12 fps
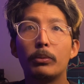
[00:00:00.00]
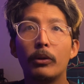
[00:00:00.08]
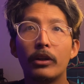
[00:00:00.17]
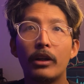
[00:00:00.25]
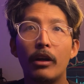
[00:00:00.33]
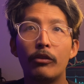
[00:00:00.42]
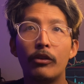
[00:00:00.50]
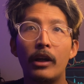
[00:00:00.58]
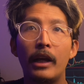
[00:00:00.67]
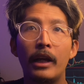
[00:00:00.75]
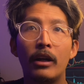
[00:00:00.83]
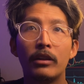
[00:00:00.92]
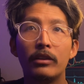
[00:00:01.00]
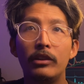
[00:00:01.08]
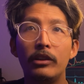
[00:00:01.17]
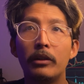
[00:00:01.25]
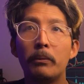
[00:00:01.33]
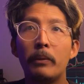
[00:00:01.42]
to cover and I'll
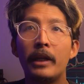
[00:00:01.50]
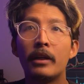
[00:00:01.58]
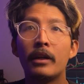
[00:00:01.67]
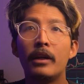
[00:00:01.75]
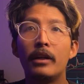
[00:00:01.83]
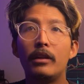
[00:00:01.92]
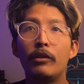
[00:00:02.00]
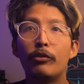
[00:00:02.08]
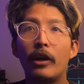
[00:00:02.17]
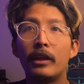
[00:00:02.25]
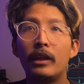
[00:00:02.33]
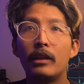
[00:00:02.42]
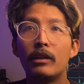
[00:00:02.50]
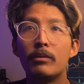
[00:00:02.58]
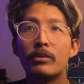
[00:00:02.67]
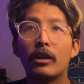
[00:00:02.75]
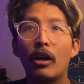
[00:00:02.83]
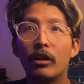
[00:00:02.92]
continue to make DeFi
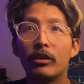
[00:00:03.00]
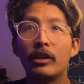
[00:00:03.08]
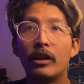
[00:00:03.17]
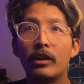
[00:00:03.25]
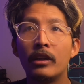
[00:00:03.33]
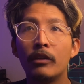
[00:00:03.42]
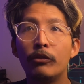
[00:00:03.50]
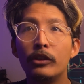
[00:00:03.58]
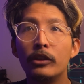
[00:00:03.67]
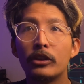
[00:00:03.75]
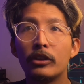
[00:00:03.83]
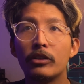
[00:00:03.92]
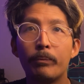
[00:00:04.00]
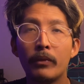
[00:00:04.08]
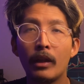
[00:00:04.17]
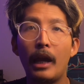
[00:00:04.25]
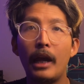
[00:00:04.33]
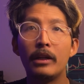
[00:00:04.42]
Kingdoms content in the future. So,
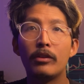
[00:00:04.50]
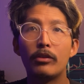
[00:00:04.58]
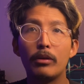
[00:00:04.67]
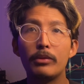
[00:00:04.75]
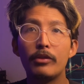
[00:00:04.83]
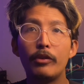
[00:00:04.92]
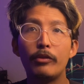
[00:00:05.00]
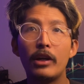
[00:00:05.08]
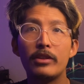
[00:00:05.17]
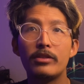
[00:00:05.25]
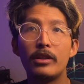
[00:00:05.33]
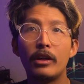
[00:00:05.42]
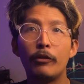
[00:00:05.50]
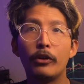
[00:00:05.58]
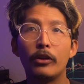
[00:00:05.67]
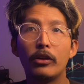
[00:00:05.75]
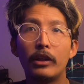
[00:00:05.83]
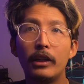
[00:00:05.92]
and in terms of investing, if you're
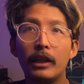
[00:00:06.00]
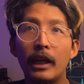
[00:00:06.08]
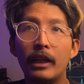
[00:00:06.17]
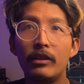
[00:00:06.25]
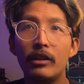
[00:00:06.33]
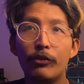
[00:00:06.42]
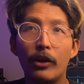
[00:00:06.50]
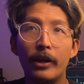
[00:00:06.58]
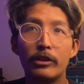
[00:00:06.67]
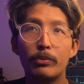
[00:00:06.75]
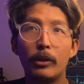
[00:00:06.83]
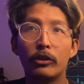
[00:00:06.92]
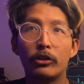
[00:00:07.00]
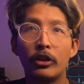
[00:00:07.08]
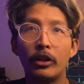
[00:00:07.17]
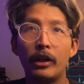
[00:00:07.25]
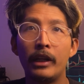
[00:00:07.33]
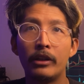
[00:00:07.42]
looking to get DeFi
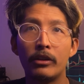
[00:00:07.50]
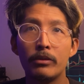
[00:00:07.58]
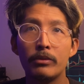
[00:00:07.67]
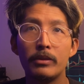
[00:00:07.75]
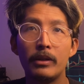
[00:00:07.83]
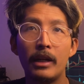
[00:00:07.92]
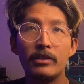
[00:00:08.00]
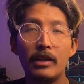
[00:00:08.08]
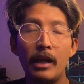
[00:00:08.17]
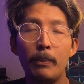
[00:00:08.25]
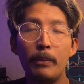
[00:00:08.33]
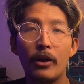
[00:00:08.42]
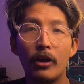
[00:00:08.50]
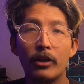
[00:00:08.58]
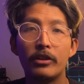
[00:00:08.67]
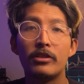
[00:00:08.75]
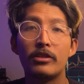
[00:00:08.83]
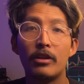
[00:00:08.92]
exposure and earn some nice APR
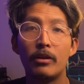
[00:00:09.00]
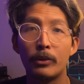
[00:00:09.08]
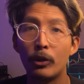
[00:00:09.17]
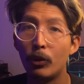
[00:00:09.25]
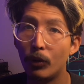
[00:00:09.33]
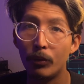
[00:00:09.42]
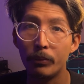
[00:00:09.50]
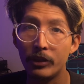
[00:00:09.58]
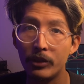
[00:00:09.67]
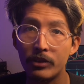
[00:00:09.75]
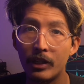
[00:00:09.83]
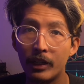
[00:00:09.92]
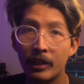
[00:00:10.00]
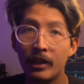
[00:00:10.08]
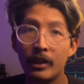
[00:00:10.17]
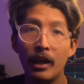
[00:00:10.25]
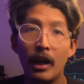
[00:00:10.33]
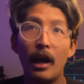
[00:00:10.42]
to some cool music,
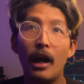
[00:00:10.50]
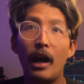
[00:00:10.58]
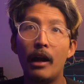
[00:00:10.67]
I